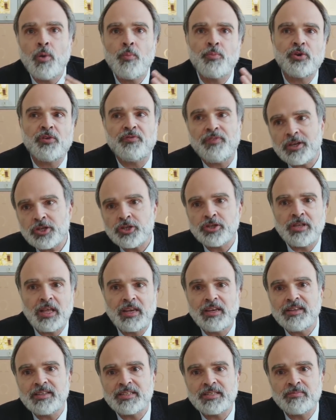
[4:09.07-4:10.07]

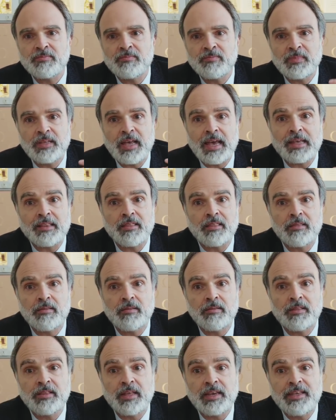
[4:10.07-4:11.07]
professionalism and
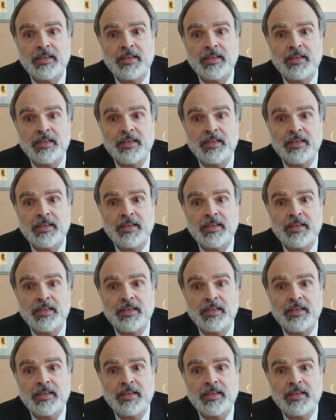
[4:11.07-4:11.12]
the